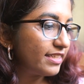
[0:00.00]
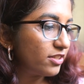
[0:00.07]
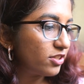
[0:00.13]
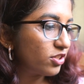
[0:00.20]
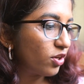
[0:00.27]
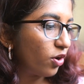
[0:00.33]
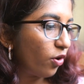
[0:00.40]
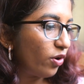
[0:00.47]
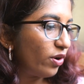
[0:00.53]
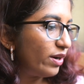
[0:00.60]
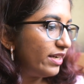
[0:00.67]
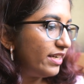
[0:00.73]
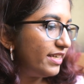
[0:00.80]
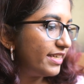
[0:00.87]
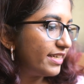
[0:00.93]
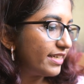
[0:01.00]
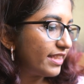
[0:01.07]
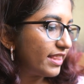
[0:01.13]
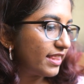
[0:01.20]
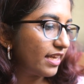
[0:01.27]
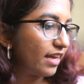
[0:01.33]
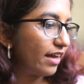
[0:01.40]
It's called
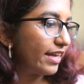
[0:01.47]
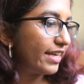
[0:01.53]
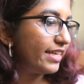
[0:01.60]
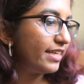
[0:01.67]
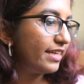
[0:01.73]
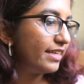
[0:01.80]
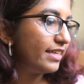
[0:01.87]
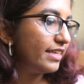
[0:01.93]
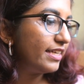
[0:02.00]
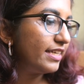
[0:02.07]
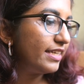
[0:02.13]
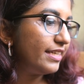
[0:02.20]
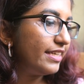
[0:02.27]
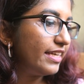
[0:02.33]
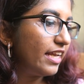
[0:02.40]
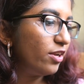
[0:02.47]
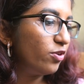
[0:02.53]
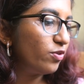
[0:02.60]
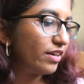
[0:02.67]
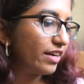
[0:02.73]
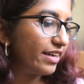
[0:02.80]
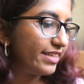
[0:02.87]
Thai
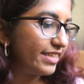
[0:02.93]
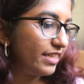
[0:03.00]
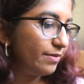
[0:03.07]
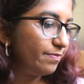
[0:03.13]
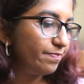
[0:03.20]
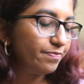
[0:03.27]
yellow curry